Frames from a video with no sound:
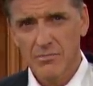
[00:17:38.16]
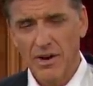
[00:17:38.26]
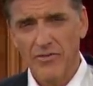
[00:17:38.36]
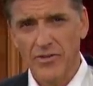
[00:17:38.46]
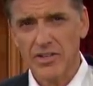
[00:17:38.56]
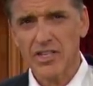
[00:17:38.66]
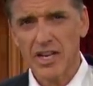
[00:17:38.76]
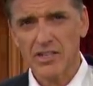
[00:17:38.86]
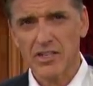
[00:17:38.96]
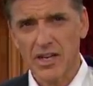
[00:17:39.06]
My first
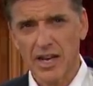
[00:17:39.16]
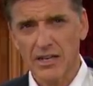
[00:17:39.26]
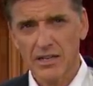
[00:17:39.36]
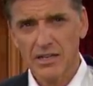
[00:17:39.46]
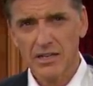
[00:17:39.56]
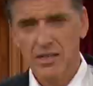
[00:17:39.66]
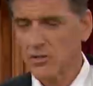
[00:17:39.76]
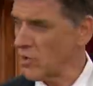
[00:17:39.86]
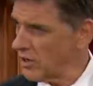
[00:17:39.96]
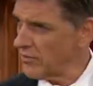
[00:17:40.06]
guest tonight
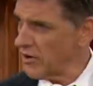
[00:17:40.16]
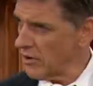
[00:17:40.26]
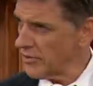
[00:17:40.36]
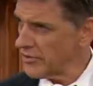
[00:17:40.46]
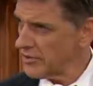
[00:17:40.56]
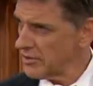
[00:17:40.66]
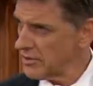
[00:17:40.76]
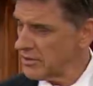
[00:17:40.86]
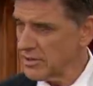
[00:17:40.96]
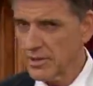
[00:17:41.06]
is one of those.
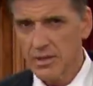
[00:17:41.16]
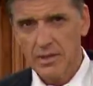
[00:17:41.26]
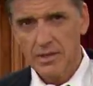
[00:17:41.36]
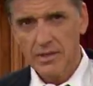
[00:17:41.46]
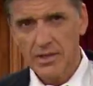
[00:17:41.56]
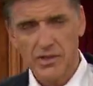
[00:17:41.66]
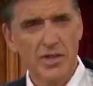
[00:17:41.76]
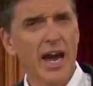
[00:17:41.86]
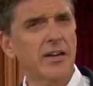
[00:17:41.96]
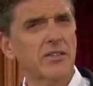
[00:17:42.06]
He's
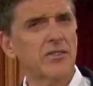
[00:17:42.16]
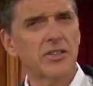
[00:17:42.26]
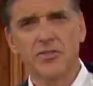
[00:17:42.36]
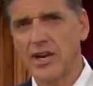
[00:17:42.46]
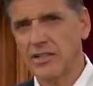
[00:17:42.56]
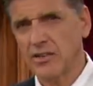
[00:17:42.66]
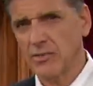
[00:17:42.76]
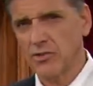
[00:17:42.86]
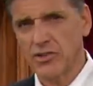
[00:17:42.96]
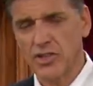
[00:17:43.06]
an actor, a director, a
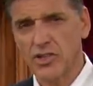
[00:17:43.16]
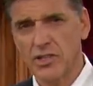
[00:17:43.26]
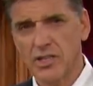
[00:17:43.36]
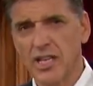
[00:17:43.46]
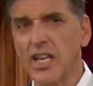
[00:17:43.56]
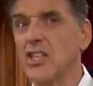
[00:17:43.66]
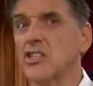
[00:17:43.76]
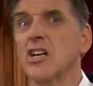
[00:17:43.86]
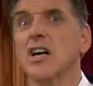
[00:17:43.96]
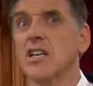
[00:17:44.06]
musician. He's
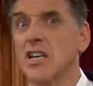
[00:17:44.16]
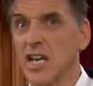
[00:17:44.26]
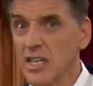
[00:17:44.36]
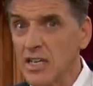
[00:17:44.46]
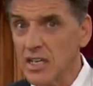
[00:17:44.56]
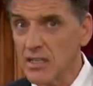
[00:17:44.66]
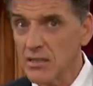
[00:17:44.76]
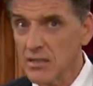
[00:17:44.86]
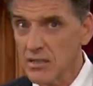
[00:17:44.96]
Canadian.